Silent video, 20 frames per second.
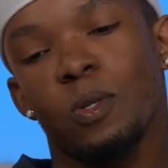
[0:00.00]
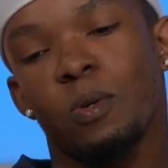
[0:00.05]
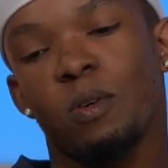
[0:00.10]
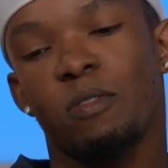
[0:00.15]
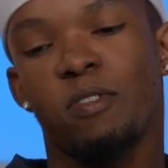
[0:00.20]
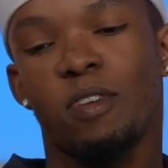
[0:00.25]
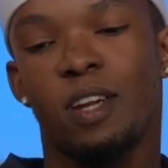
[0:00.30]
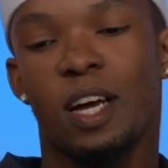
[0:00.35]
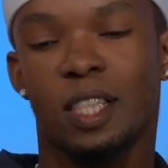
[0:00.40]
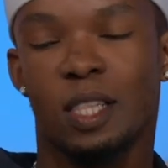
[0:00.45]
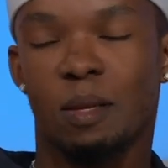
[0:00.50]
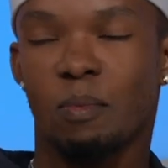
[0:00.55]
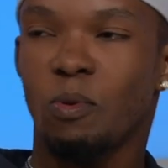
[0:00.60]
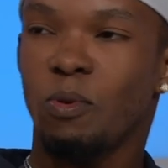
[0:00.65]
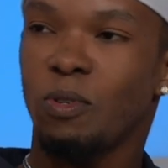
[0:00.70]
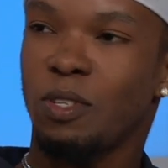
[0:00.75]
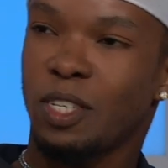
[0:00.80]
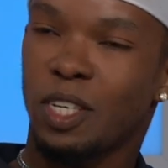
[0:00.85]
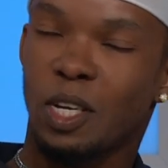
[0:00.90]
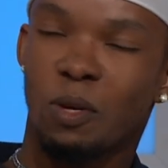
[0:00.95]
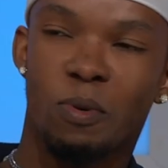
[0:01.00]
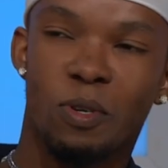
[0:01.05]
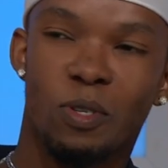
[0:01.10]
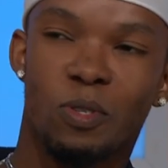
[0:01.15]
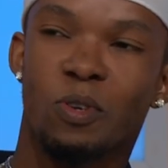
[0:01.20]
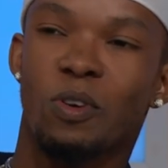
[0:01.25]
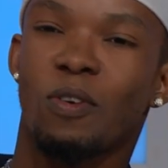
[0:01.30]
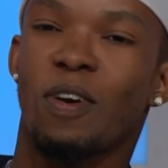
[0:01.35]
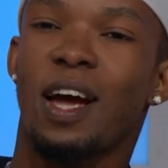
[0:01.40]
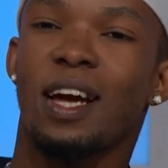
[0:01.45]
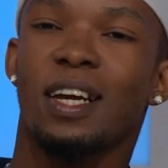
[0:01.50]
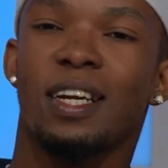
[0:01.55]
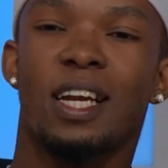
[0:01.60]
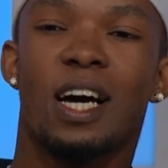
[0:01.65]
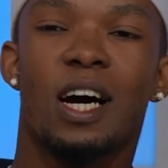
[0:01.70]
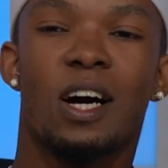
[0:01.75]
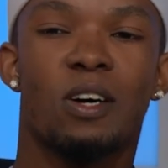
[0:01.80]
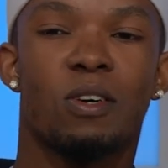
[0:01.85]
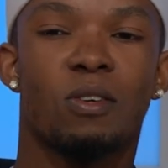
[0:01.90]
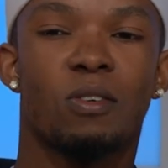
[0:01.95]
Yeah. So you feel like the music that we're doing right
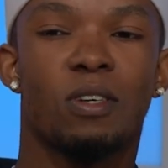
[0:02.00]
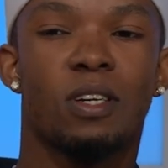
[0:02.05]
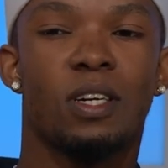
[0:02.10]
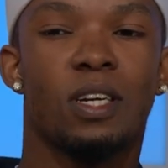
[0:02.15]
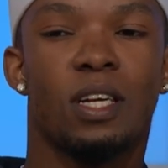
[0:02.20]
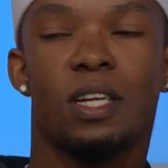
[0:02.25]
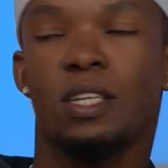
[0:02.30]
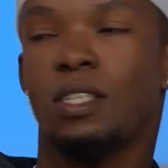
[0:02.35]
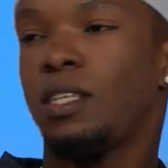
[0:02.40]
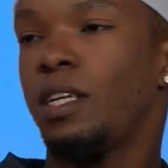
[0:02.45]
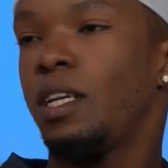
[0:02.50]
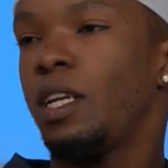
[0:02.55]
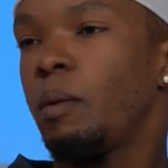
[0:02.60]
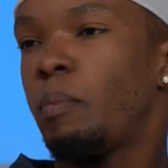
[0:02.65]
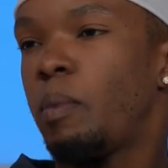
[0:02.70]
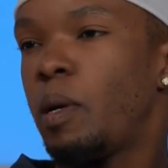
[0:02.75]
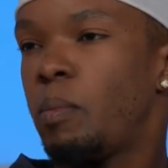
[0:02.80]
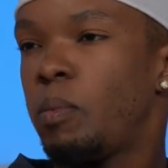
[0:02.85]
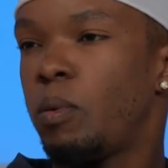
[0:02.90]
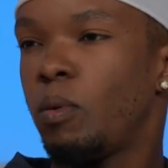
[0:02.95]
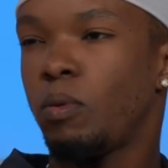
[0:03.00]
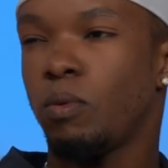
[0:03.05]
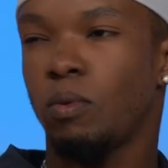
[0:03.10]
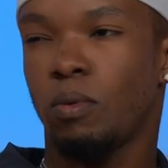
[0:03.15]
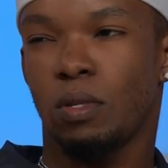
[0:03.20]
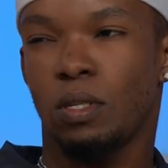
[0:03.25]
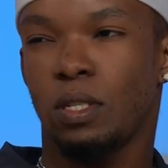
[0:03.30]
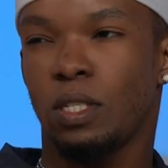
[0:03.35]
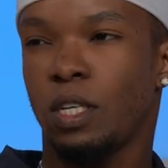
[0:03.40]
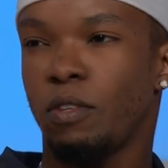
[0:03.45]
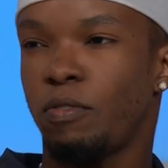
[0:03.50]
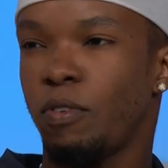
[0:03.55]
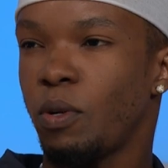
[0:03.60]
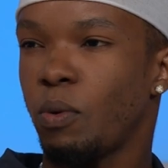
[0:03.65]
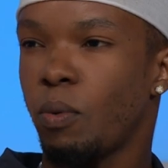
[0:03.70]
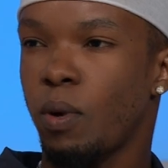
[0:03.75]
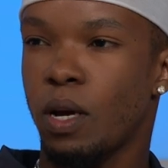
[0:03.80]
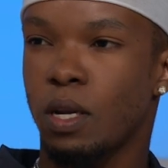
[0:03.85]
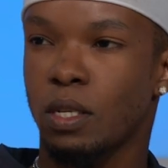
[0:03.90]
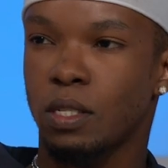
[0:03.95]
now is healing people in different
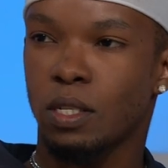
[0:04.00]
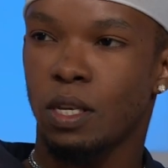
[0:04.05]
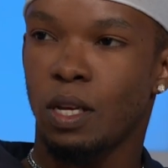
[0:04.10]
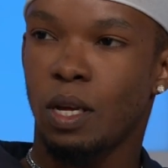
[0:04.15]
ways.